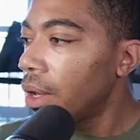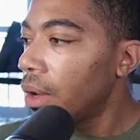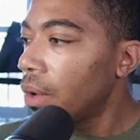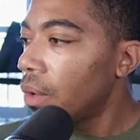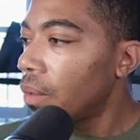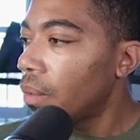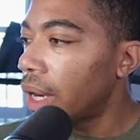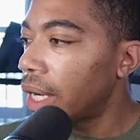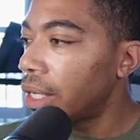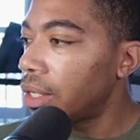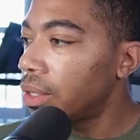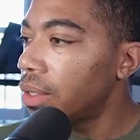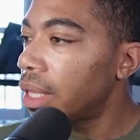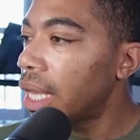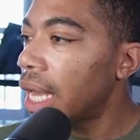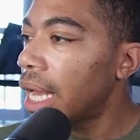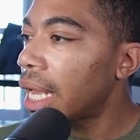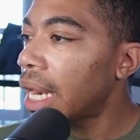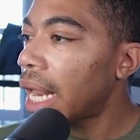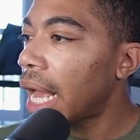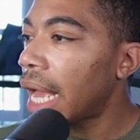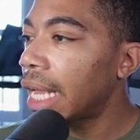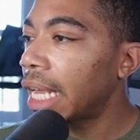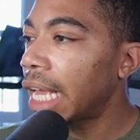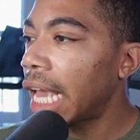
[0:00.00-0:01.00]
When I do
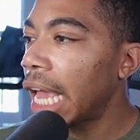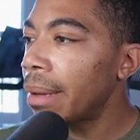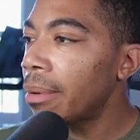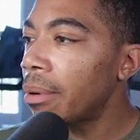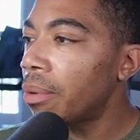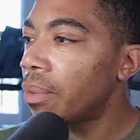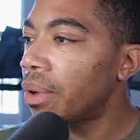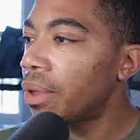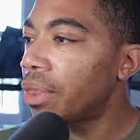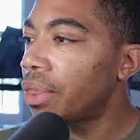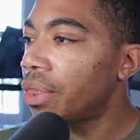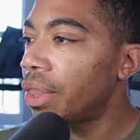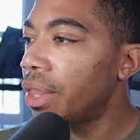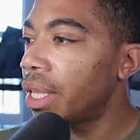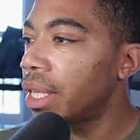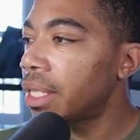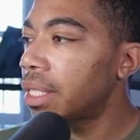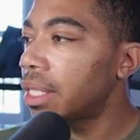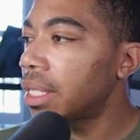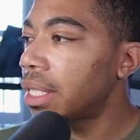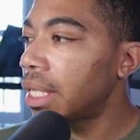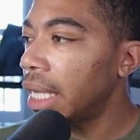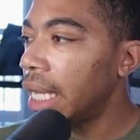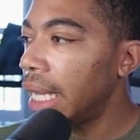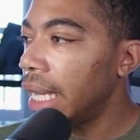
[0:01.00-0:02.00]
that, I came up with
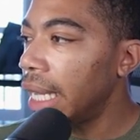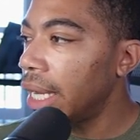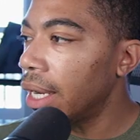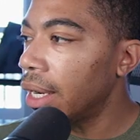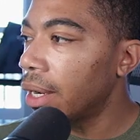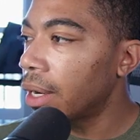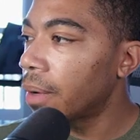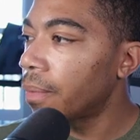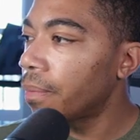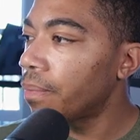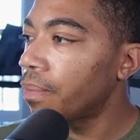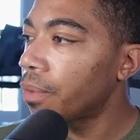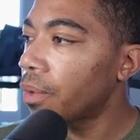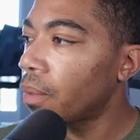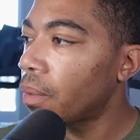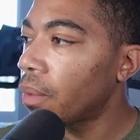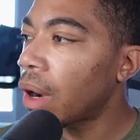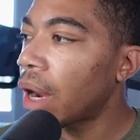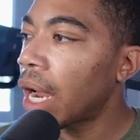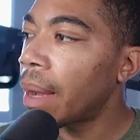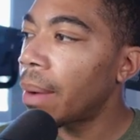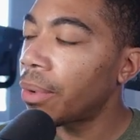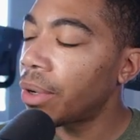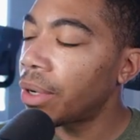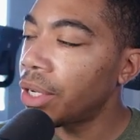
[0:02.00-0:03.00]
this here where
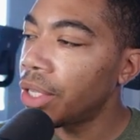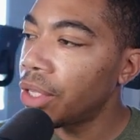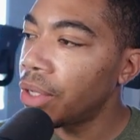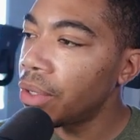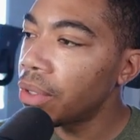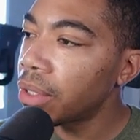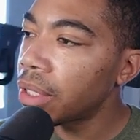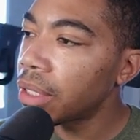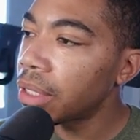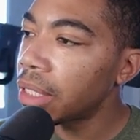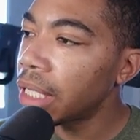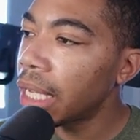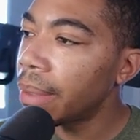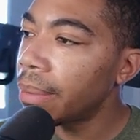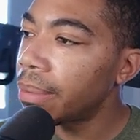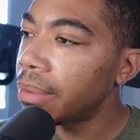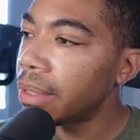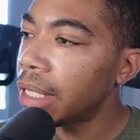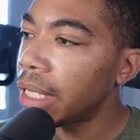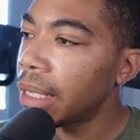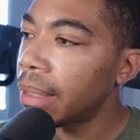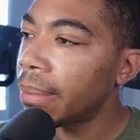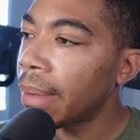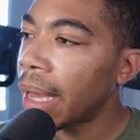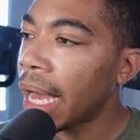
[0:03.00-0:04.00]
I'm going to use the same
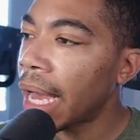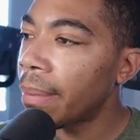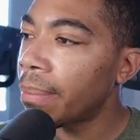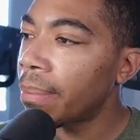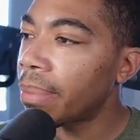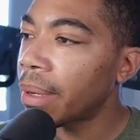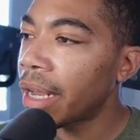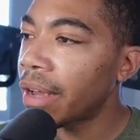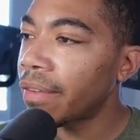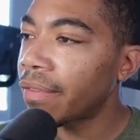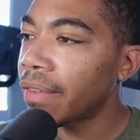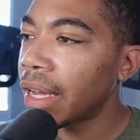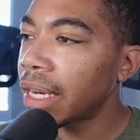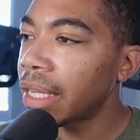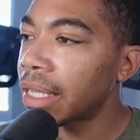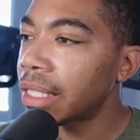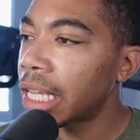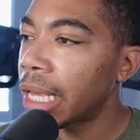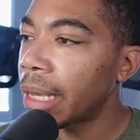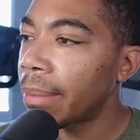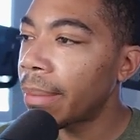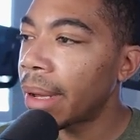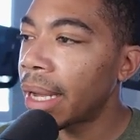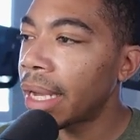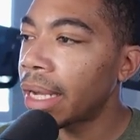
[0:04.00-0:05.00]
C map, but I've got to
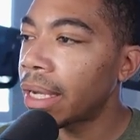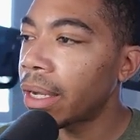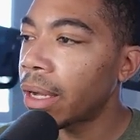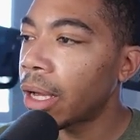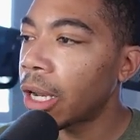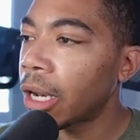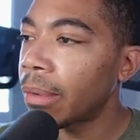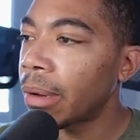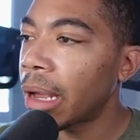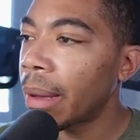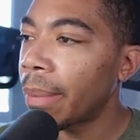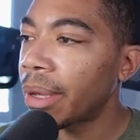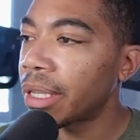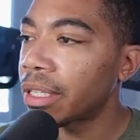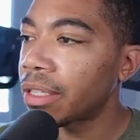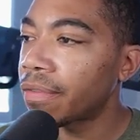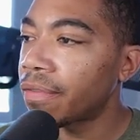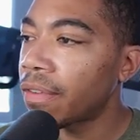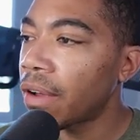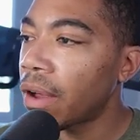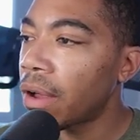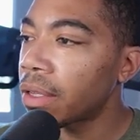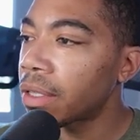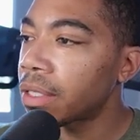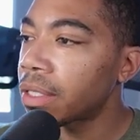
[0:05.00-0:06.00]
set my color map as
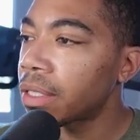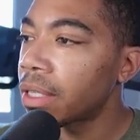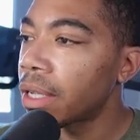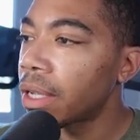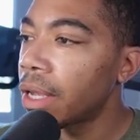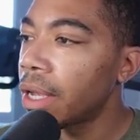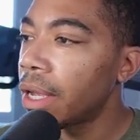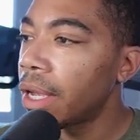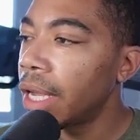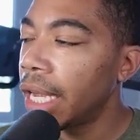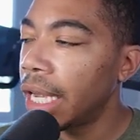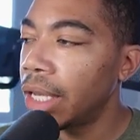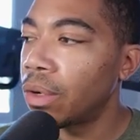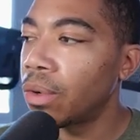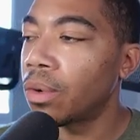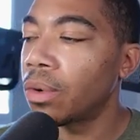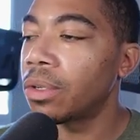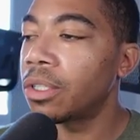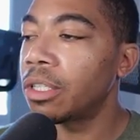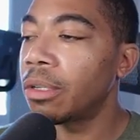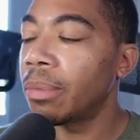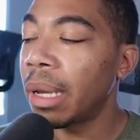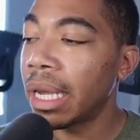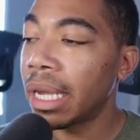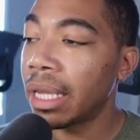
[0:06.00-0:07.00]
false in order
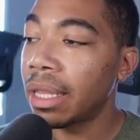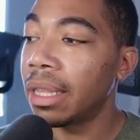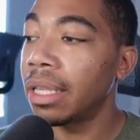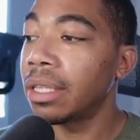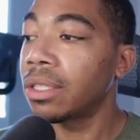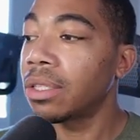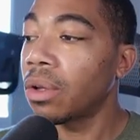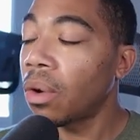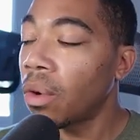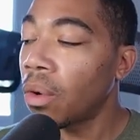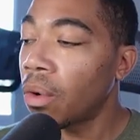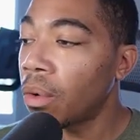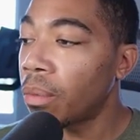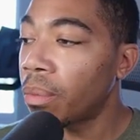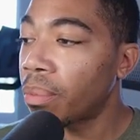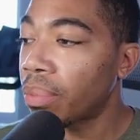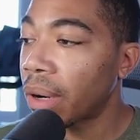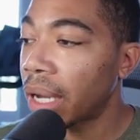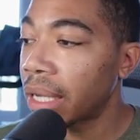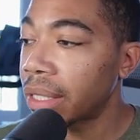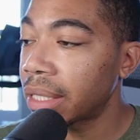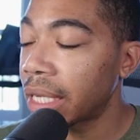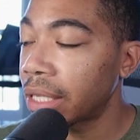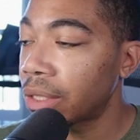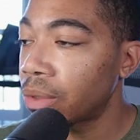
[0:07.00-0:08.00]
to make this whole
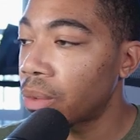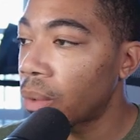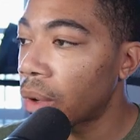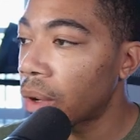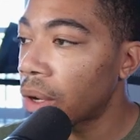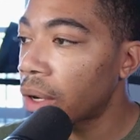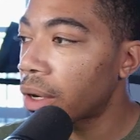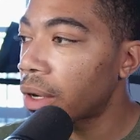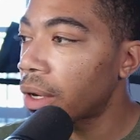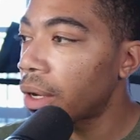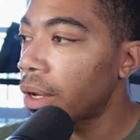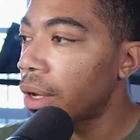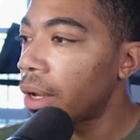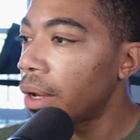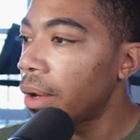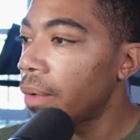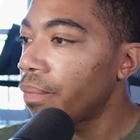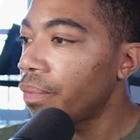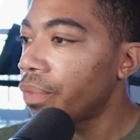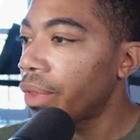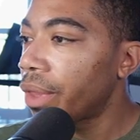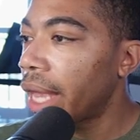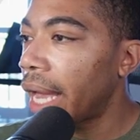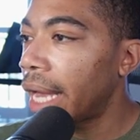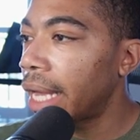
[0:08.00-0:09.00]
process work,
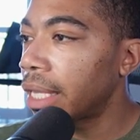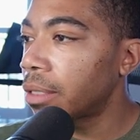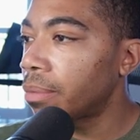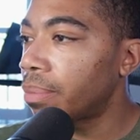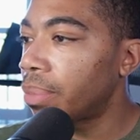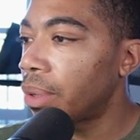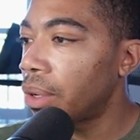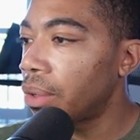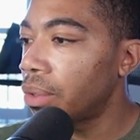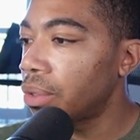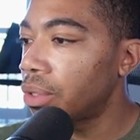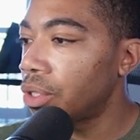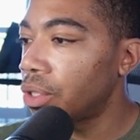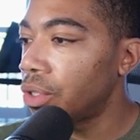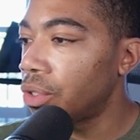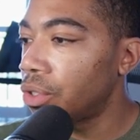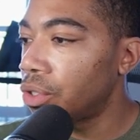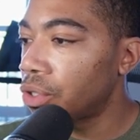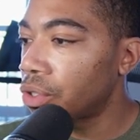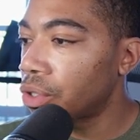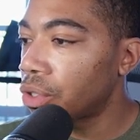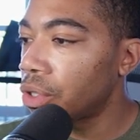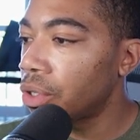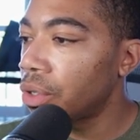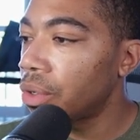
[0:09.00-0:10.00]
as opposed to
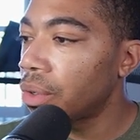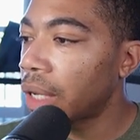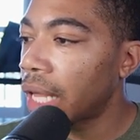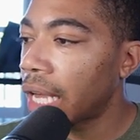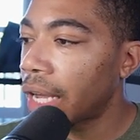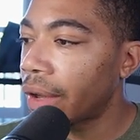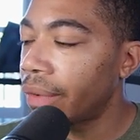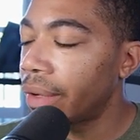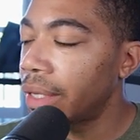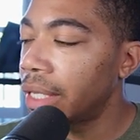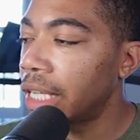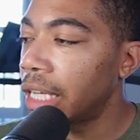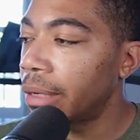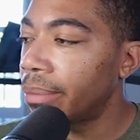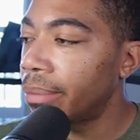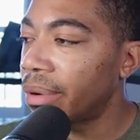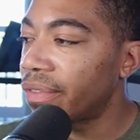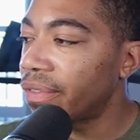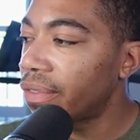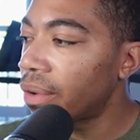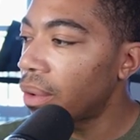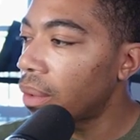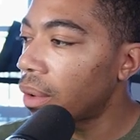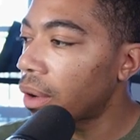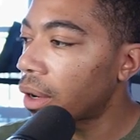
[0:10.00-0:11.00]
true like we did
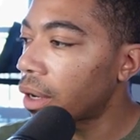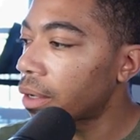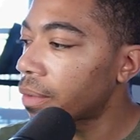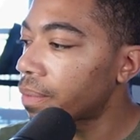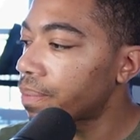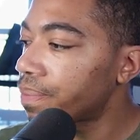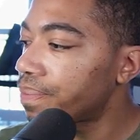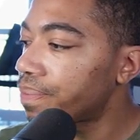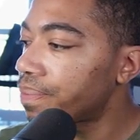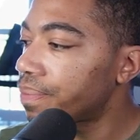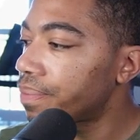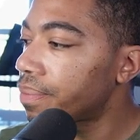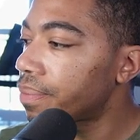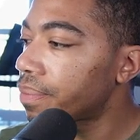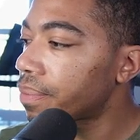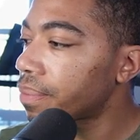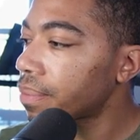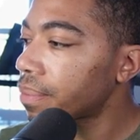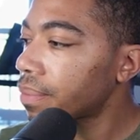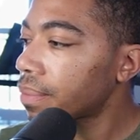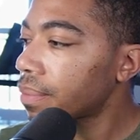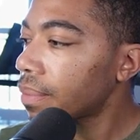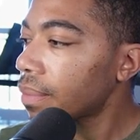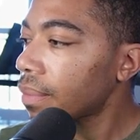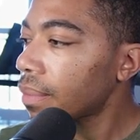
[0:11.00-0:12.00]
before.
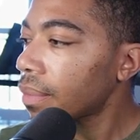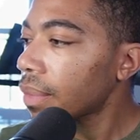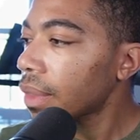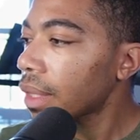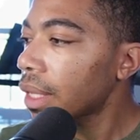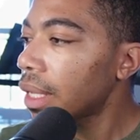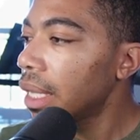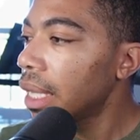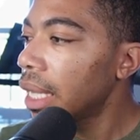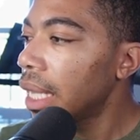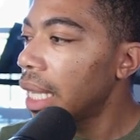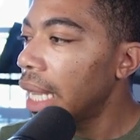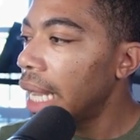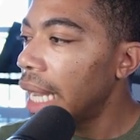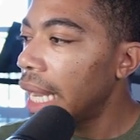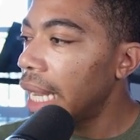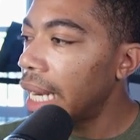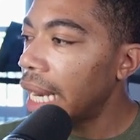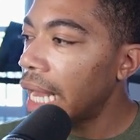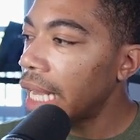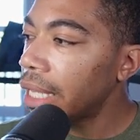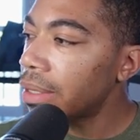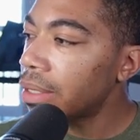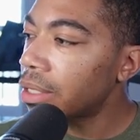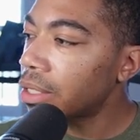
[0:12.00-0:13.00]

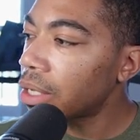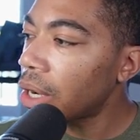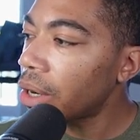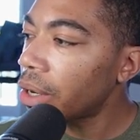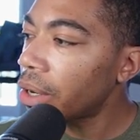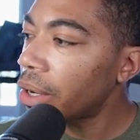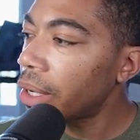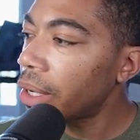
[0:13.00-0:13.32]
And as you saw in our